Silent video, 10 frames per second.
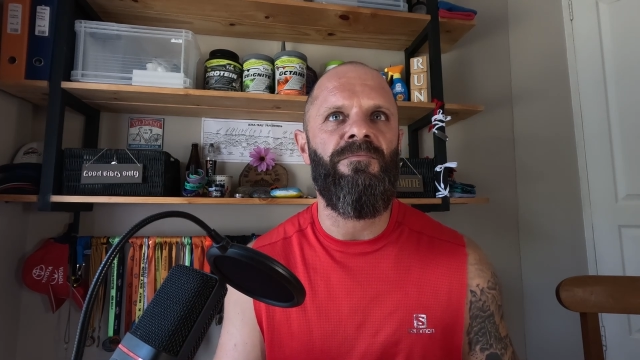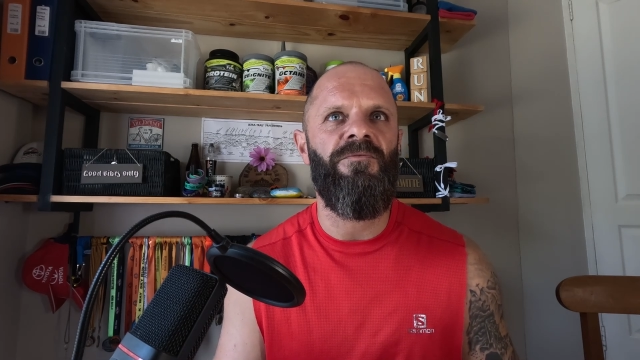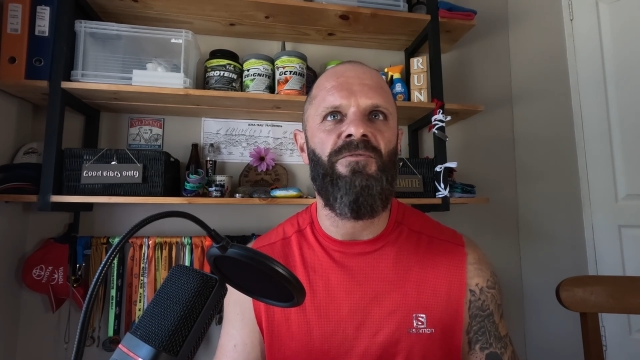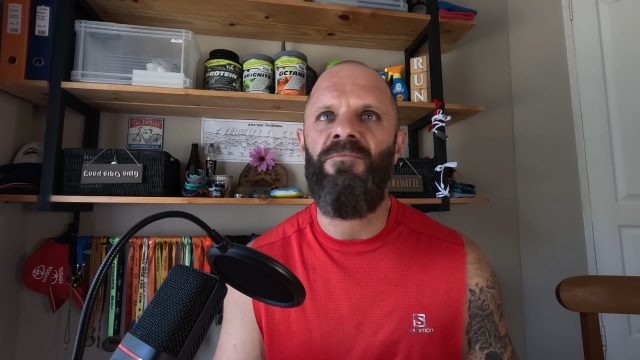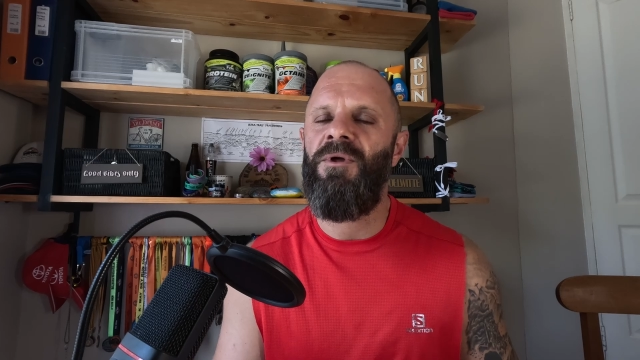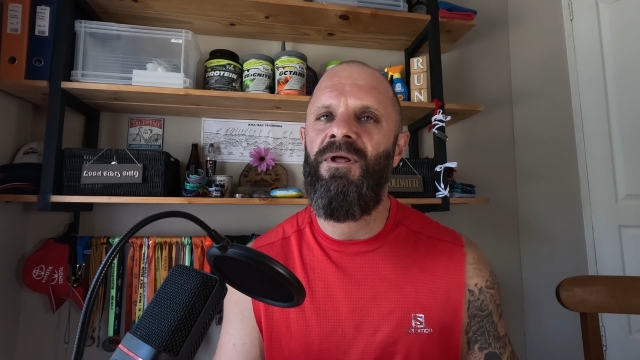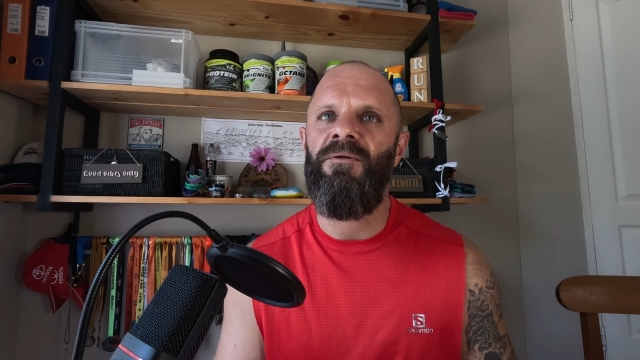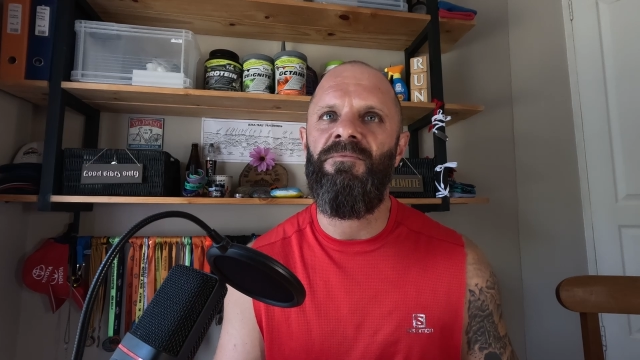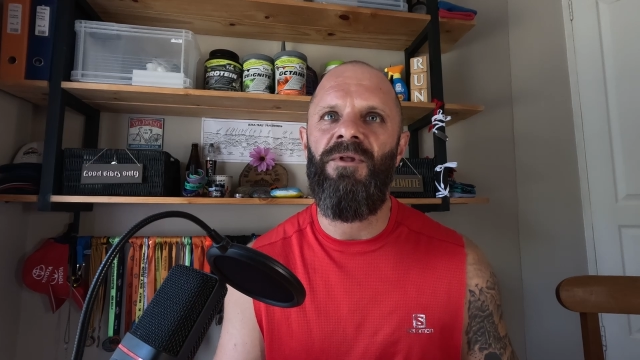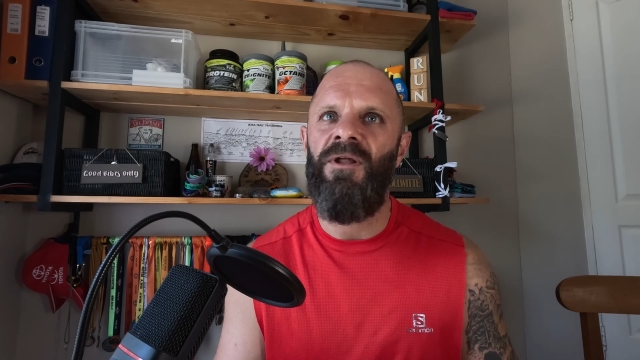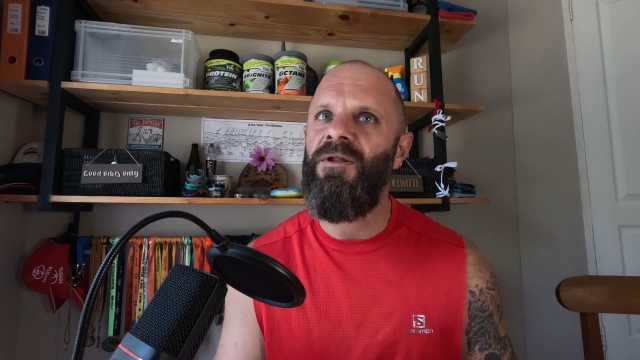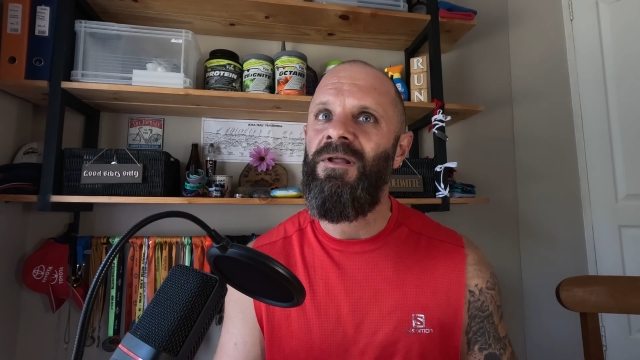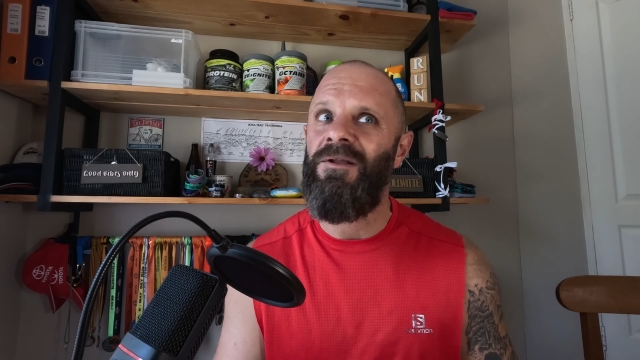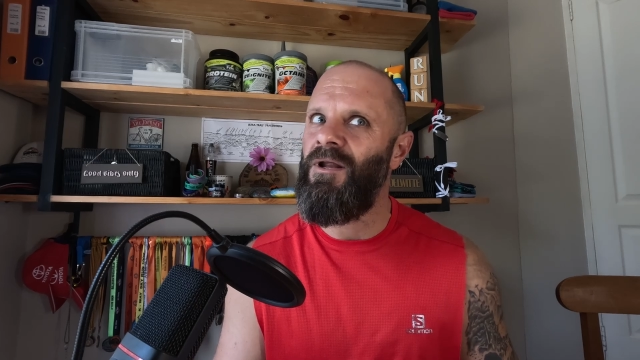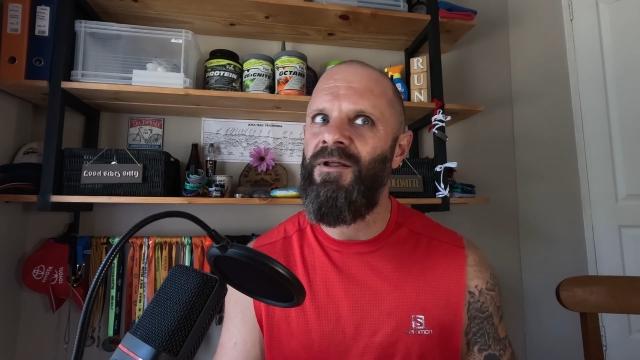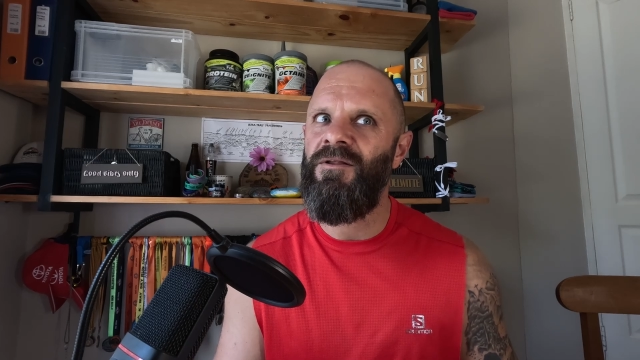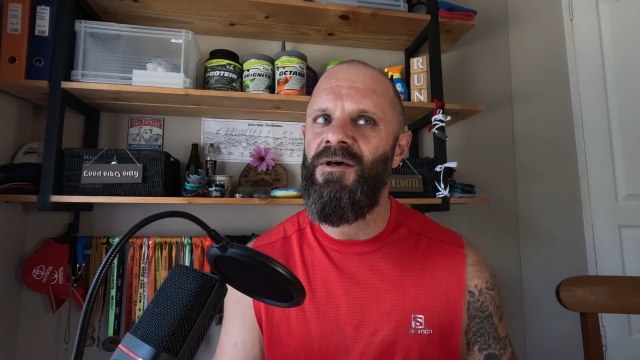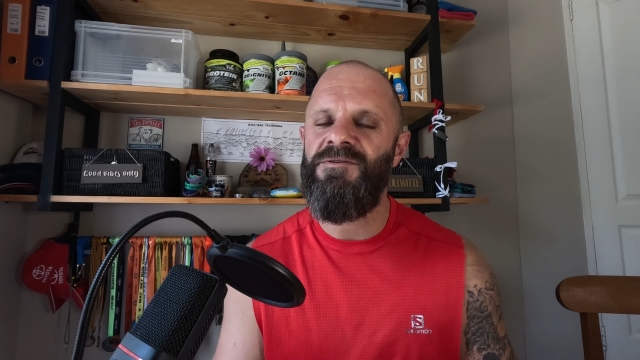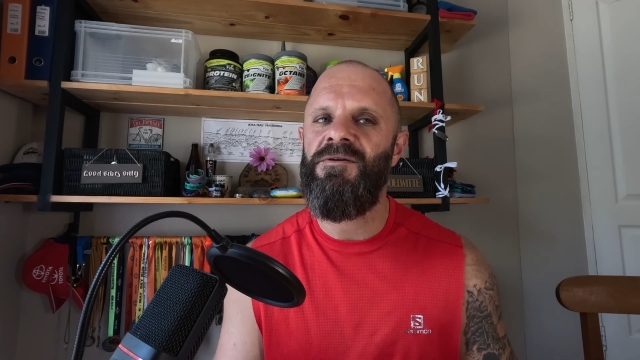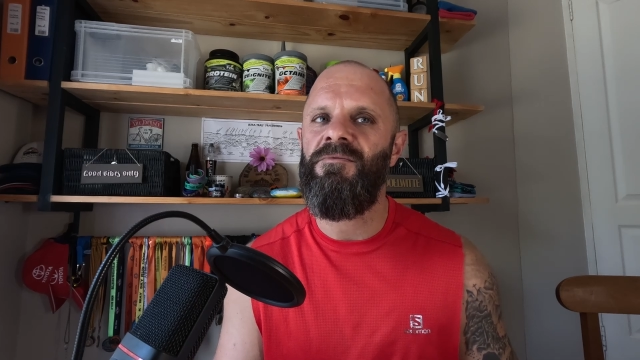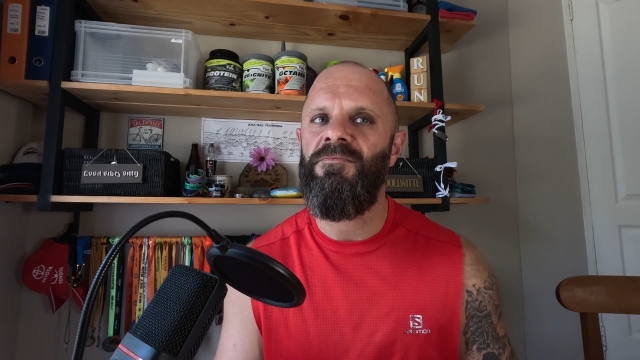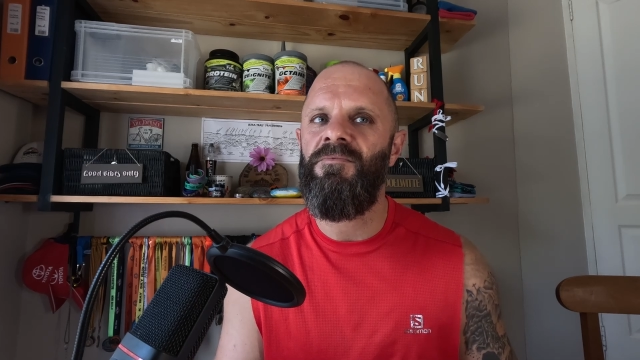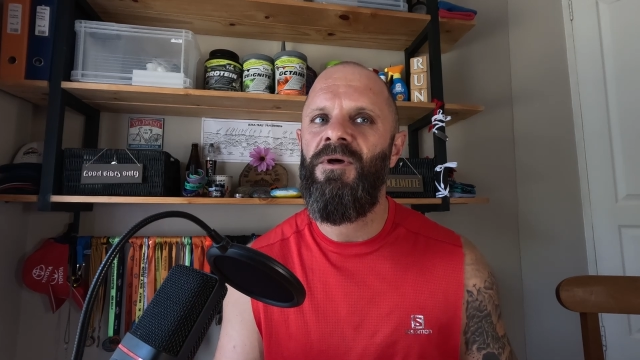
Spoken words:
for me, then it really doesn't.